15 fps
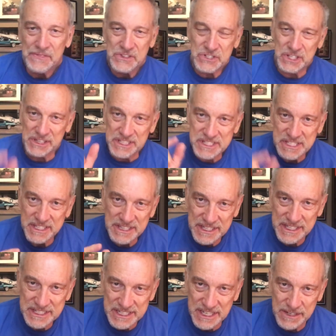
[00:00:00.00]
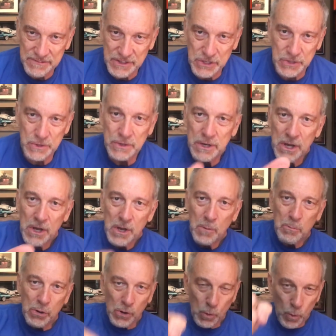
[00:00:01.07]
To listen to this interview,
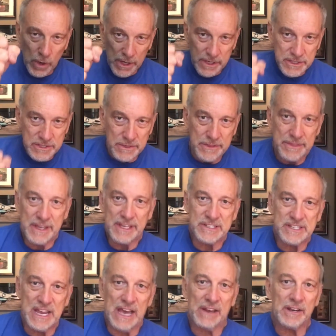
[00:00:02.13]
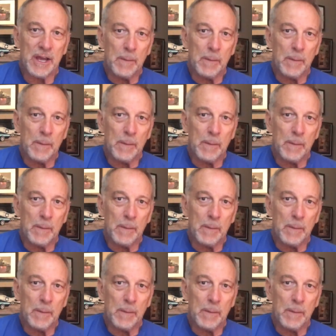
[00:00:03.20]
pull one or two things out,